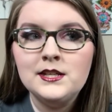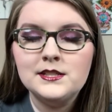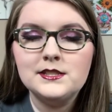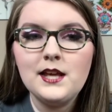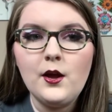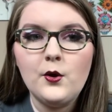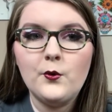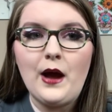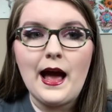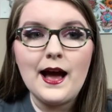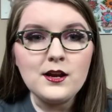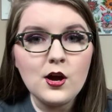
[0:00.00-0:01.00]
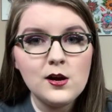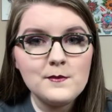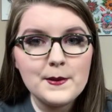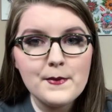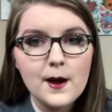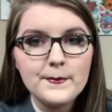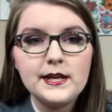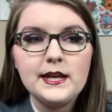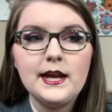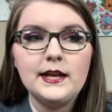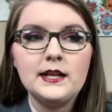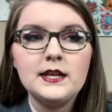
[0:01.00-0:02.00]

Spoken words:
So I call my mom again.